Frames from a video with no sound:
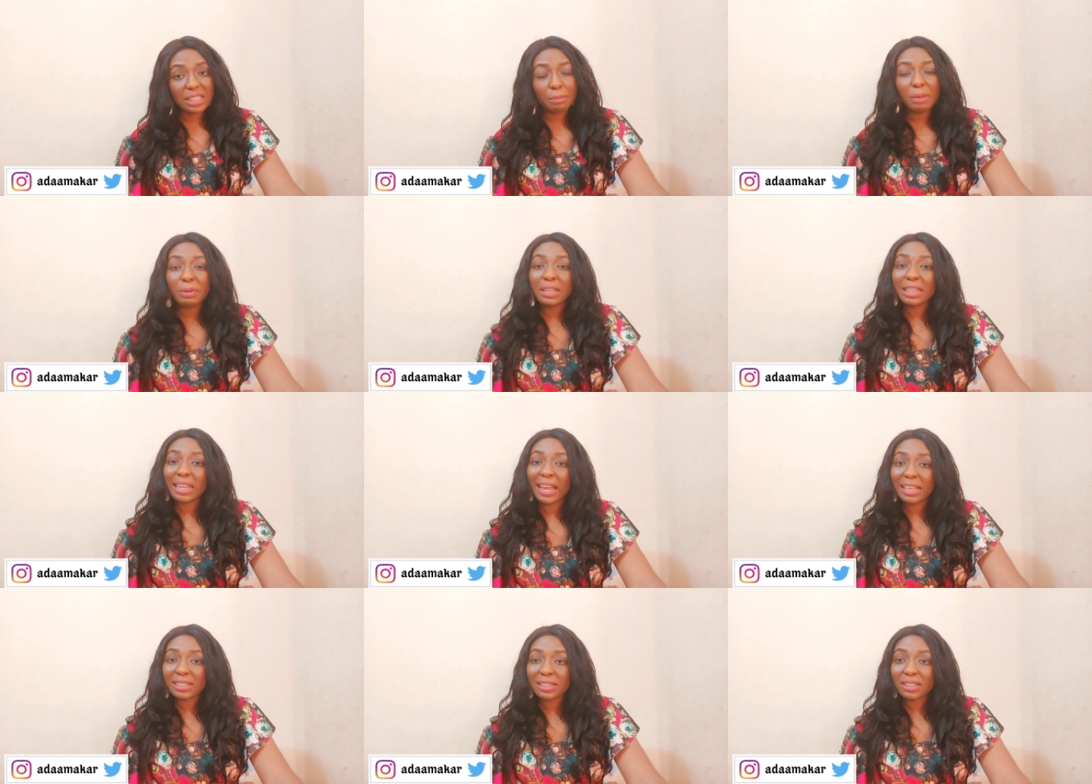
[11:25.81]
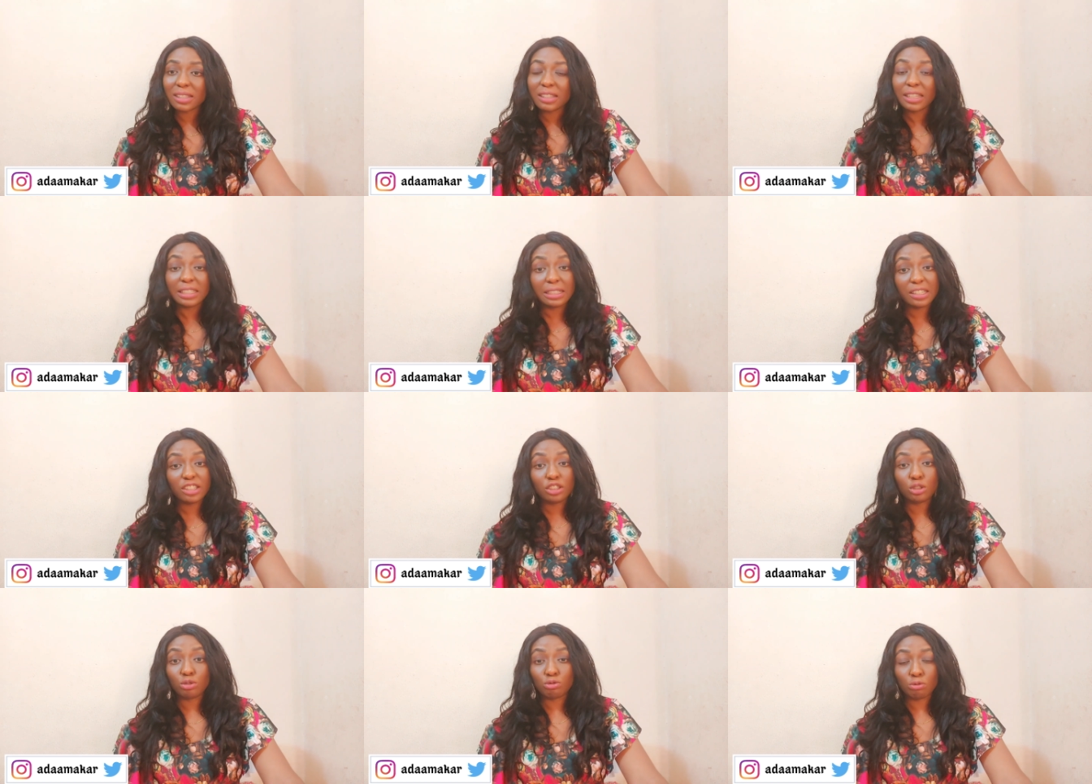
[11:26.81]
And maybe the test they did
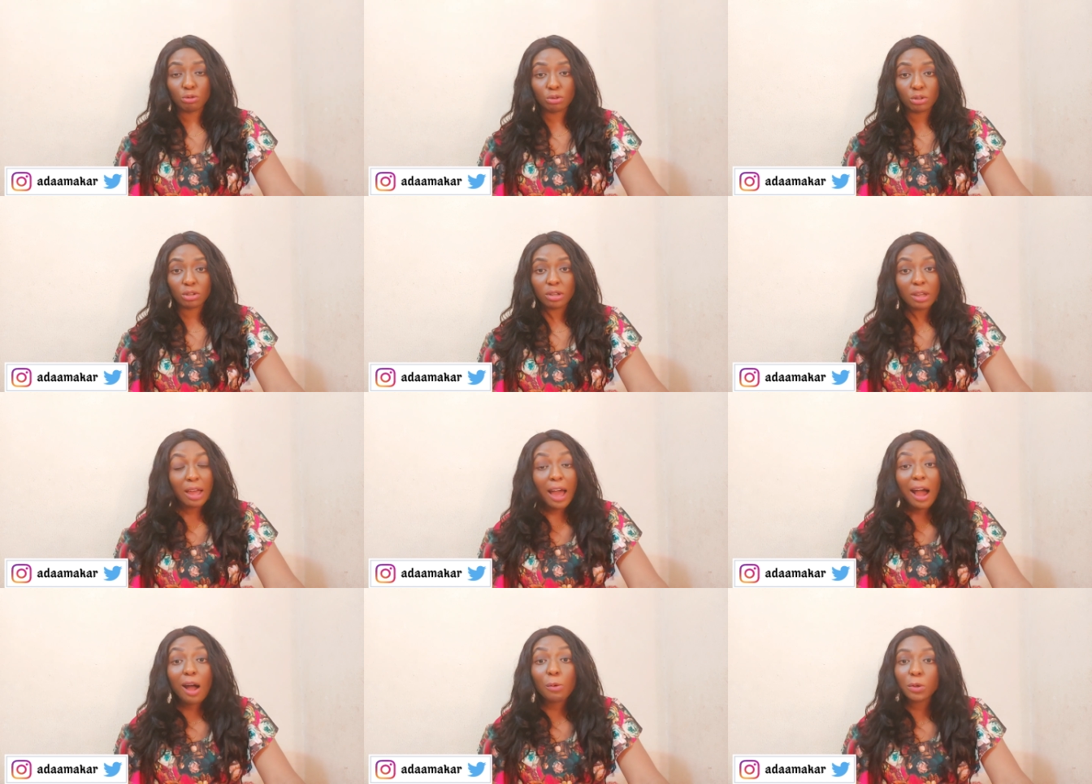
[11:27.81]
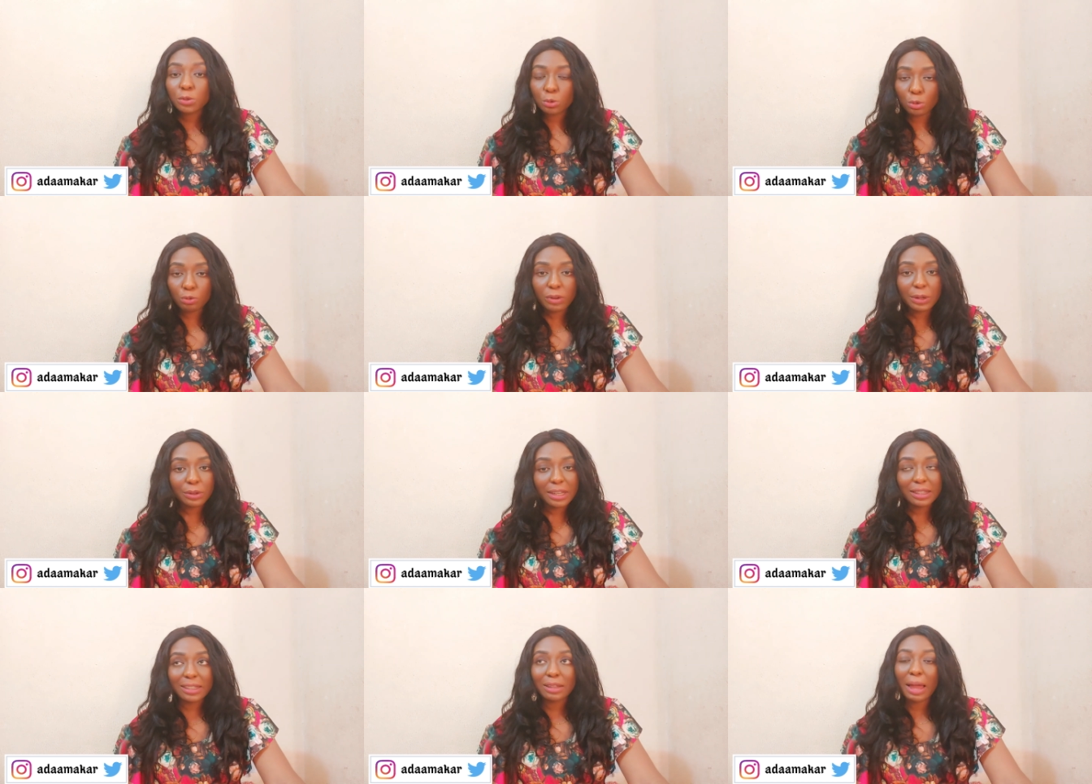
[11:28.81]
is wrong. I want to go for another
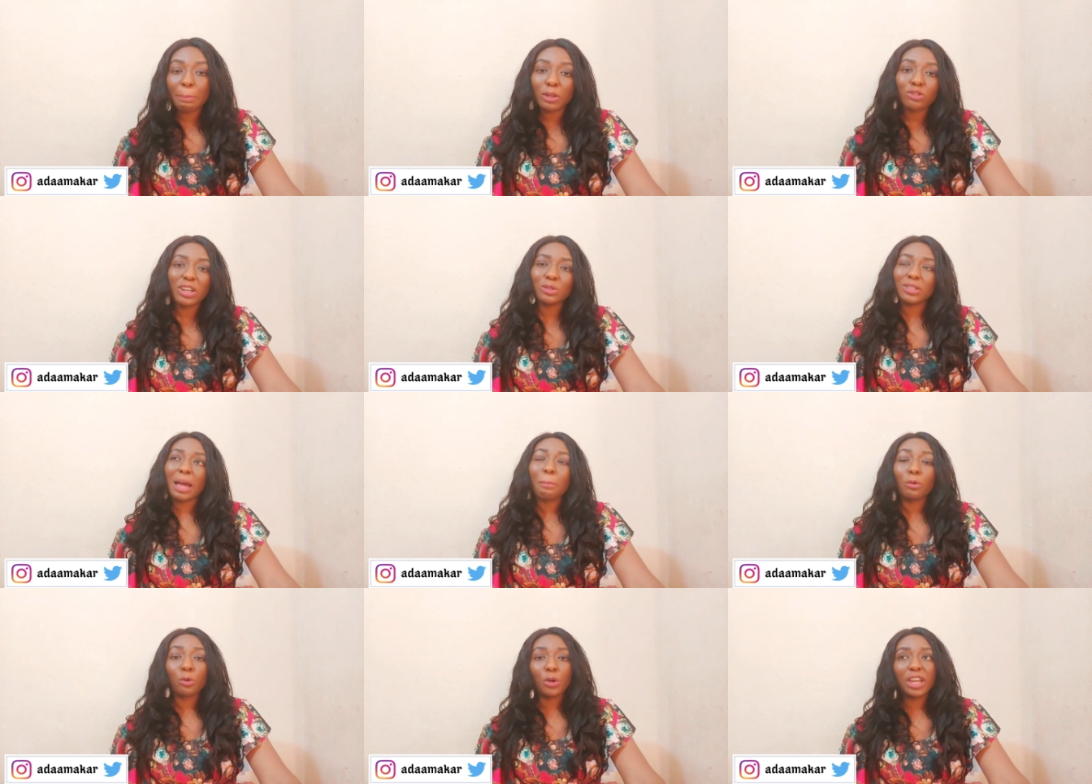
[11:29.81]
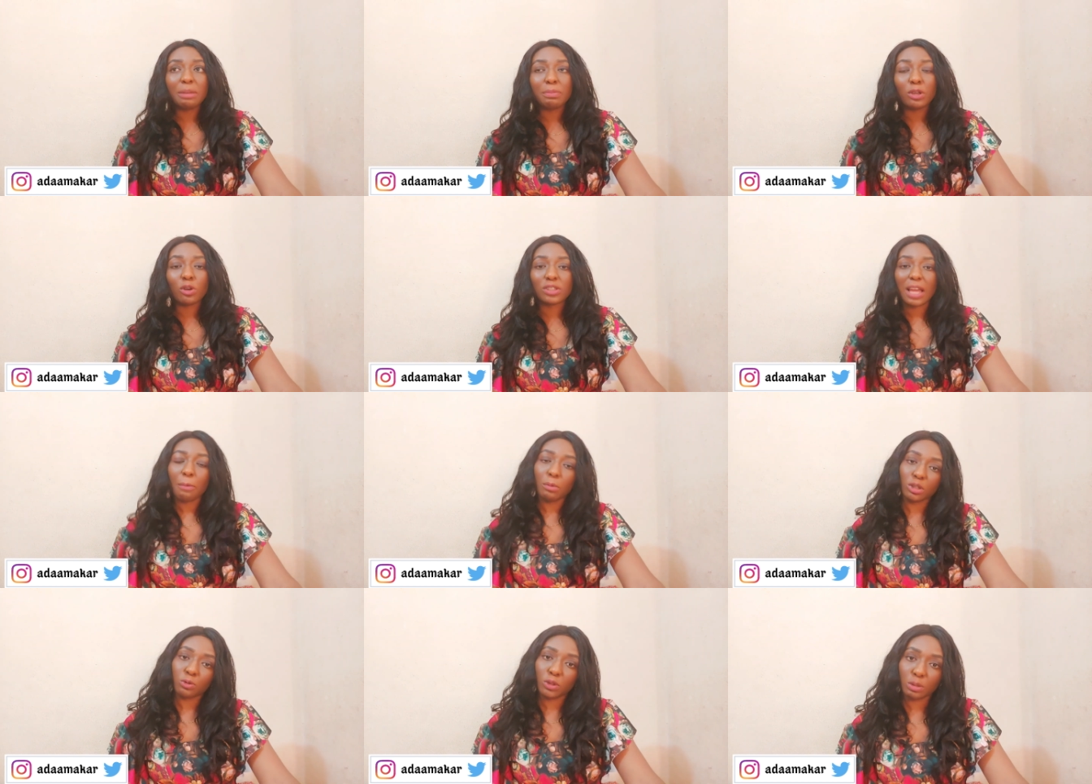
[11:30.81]
test. I'm not trying to say I'm going because I
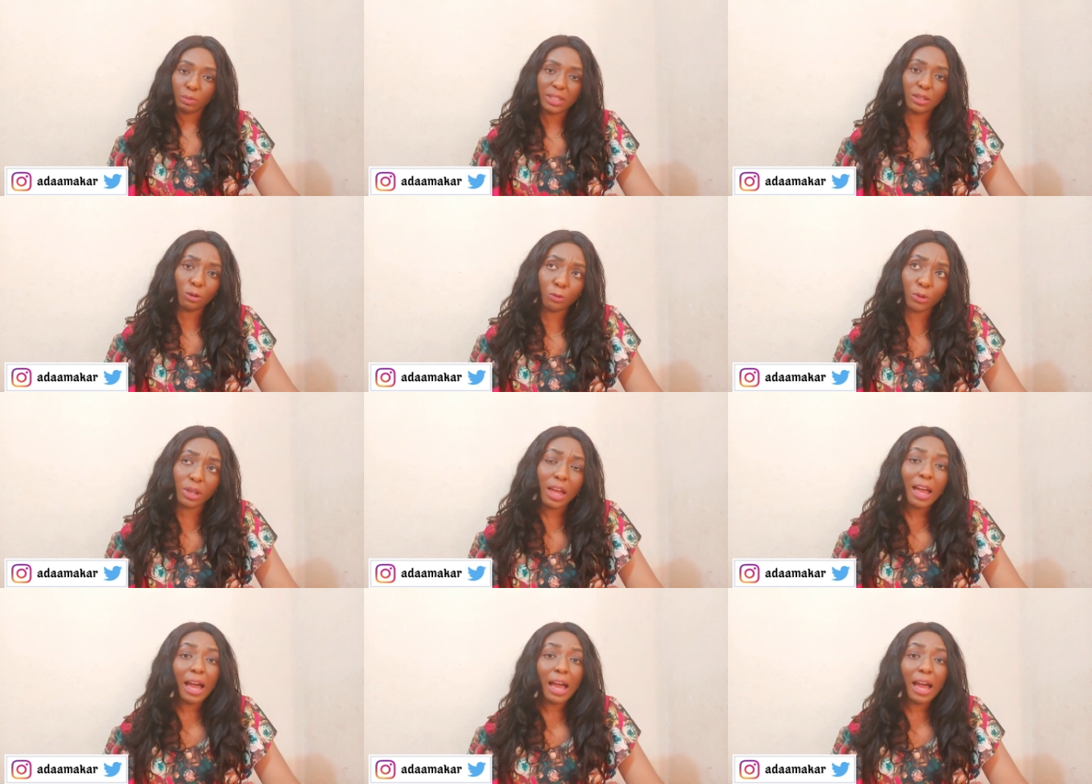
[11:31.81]
must force myself on you.